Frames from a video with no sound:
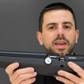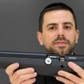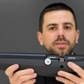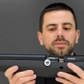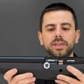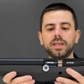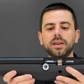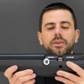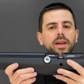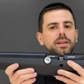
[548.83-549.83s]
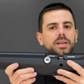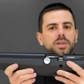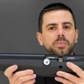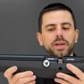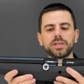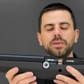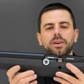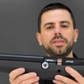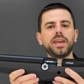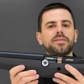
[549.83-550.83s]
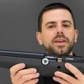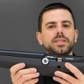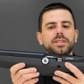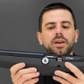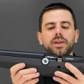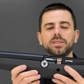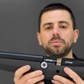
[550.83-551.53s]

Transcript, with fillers: F of the uh, regulator pressure on the F X D R S?